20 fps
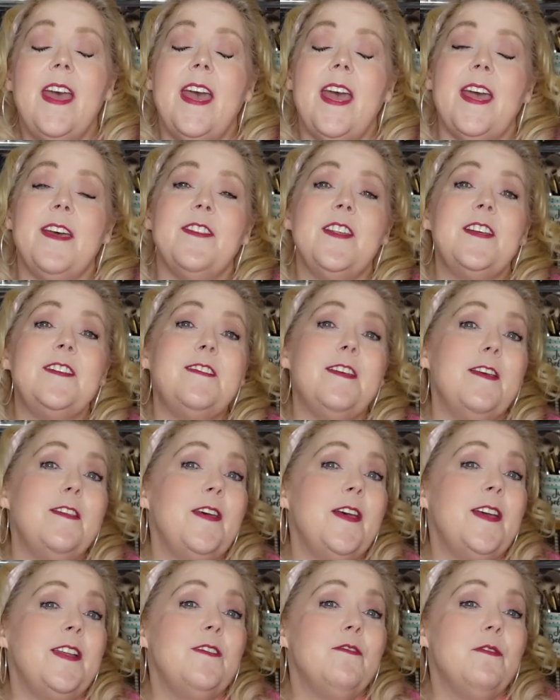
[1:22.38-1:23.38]
And they say
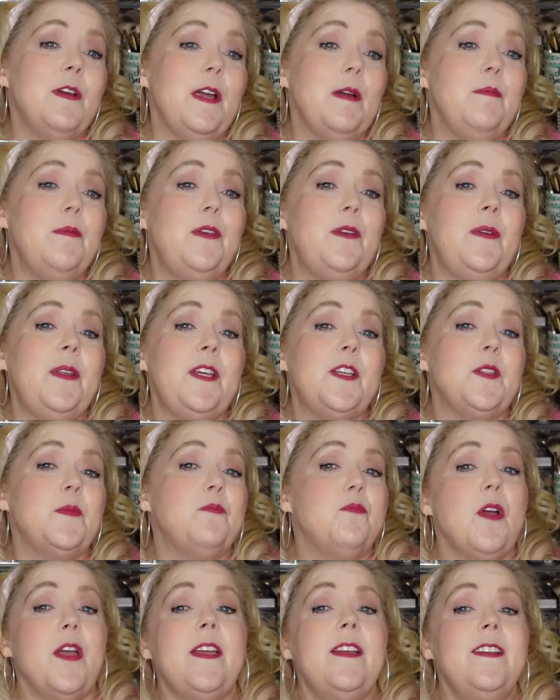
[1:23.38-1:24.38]
that Rare Beauty is
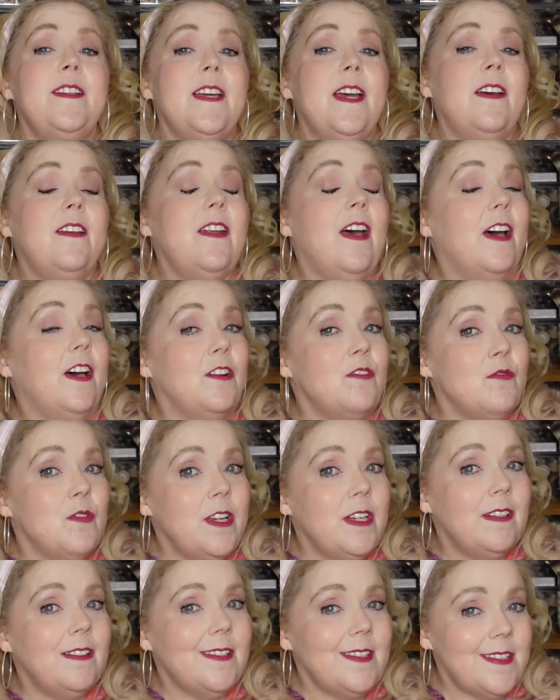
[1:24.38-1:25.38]
breaking down
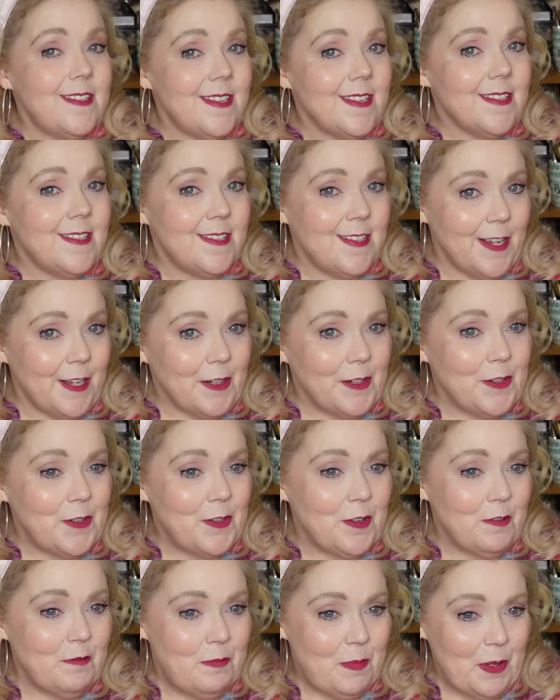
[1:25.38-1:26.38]
unrealistic
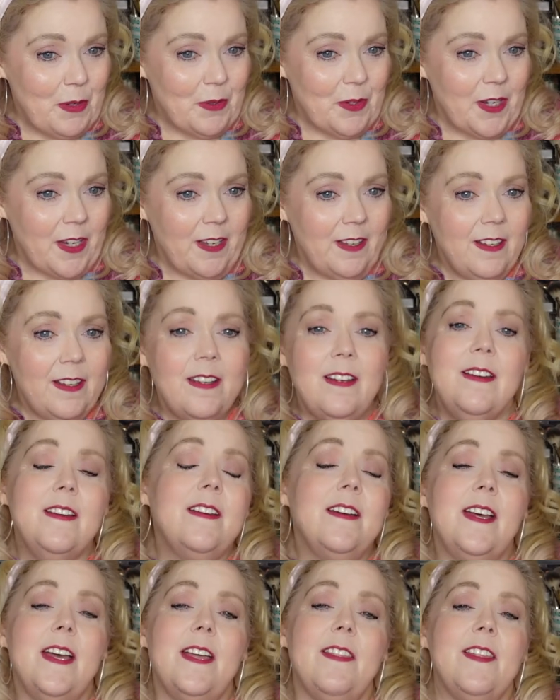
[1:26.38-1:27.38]
standards of beauty
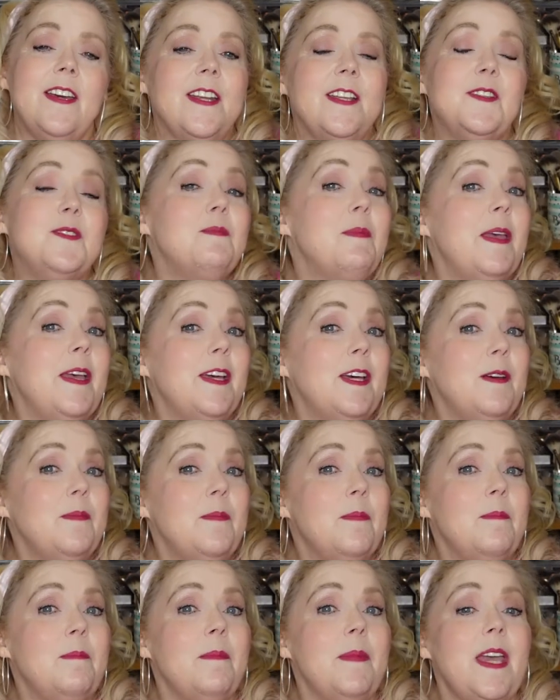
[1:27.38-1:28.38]
and that it's makeup
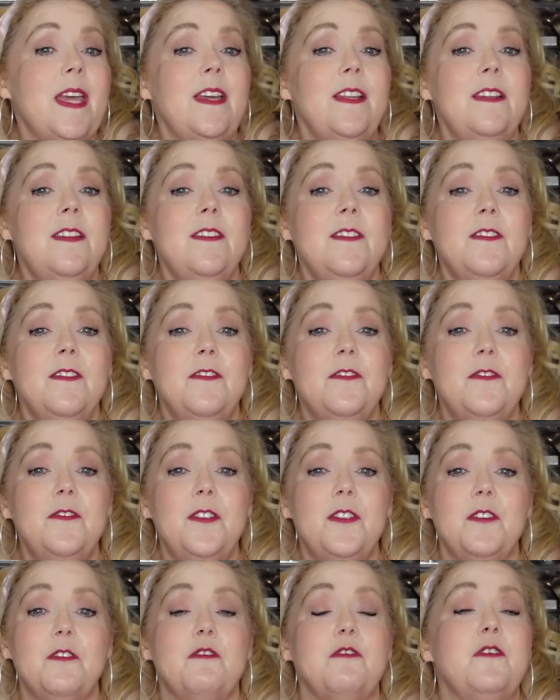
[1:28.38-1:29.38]
made
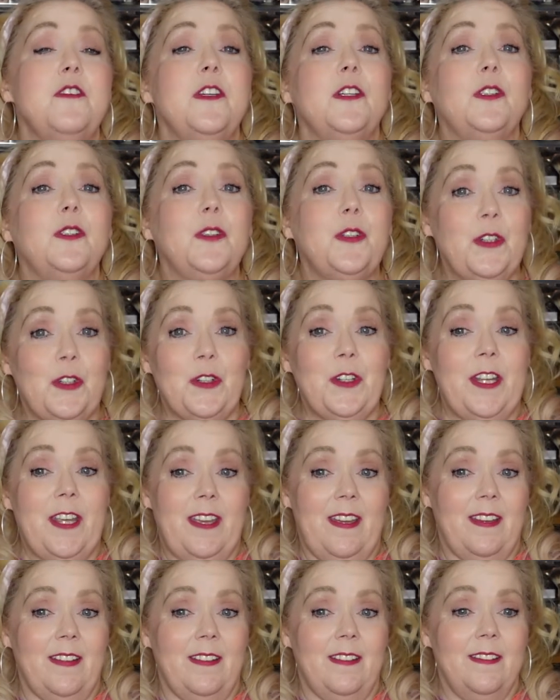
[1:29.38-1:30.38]
to feel good
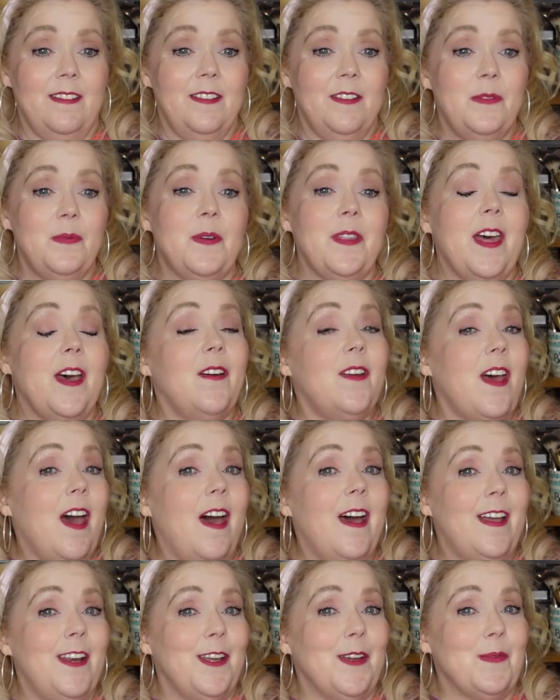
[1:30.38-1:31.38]
in, without
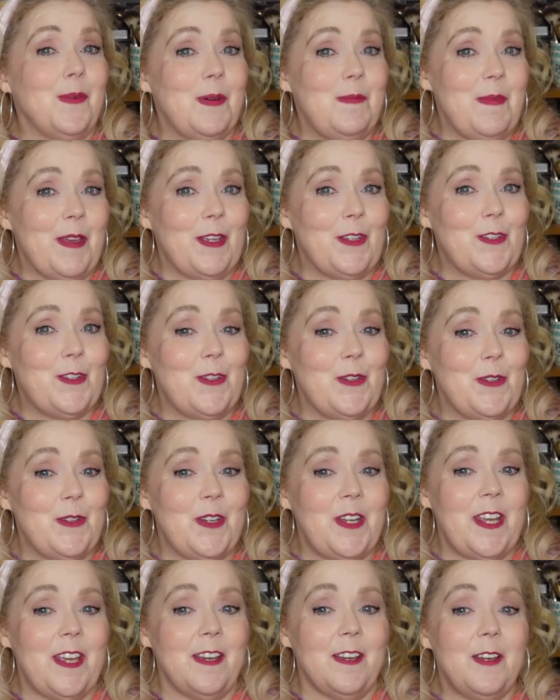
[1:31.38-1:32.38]
hiding what makes you
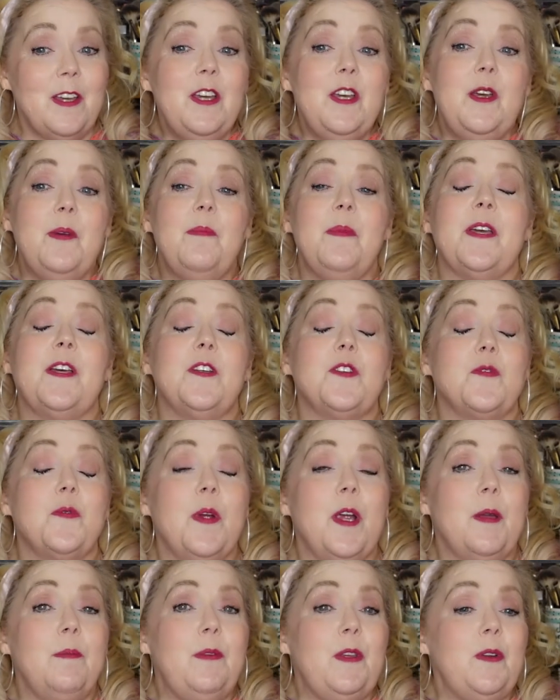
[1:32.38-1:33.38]
unique. Because
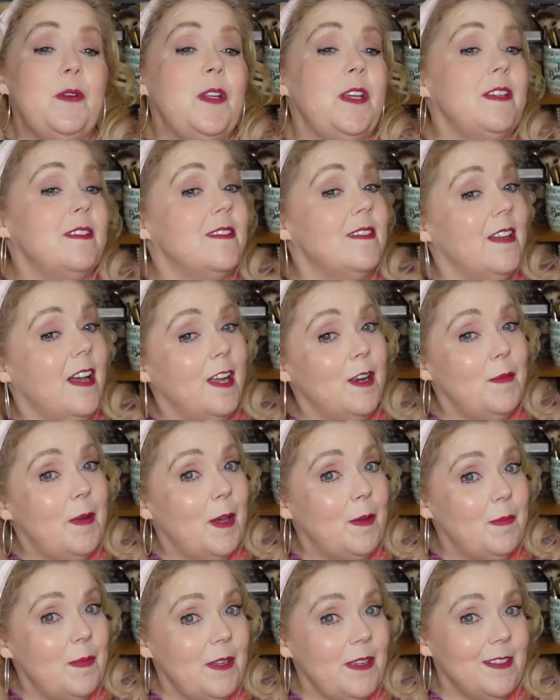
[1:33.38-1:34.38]
Rare Beauty is not
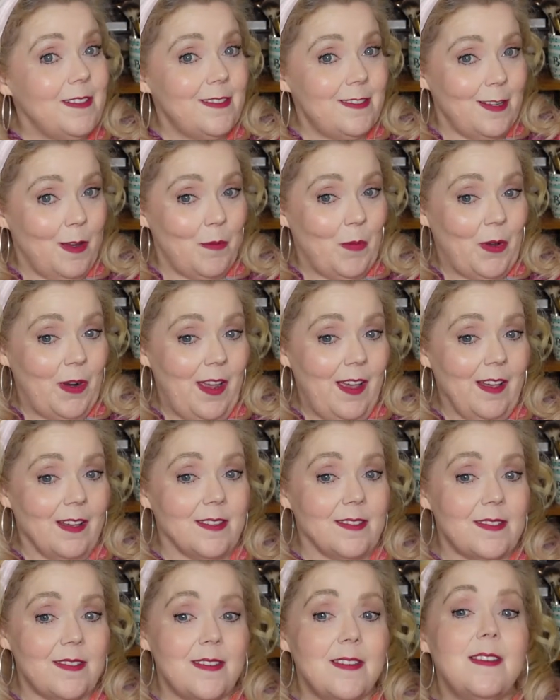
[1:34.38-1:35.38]
about being someone
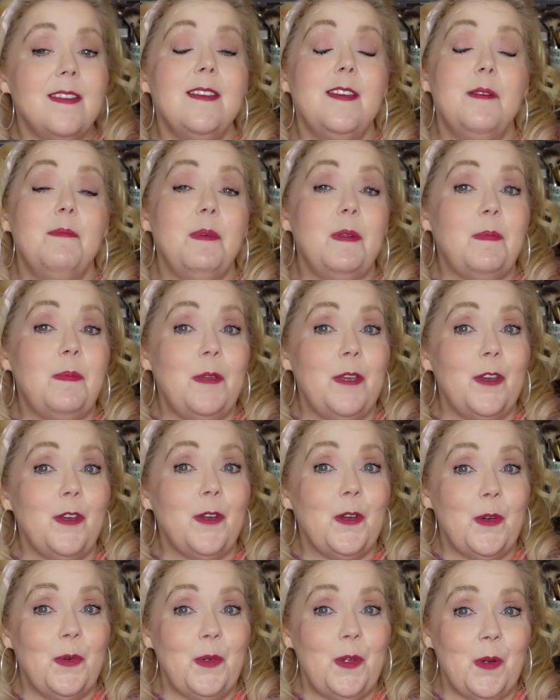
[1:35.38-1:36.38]
else, but
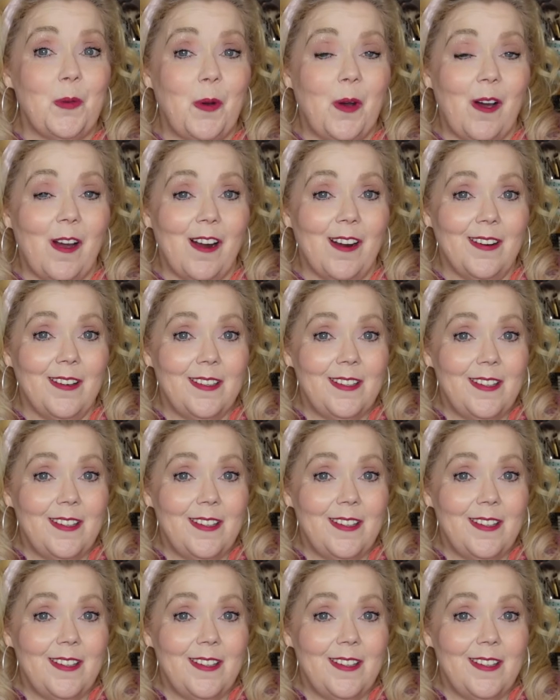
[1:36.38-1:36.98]
being who you are.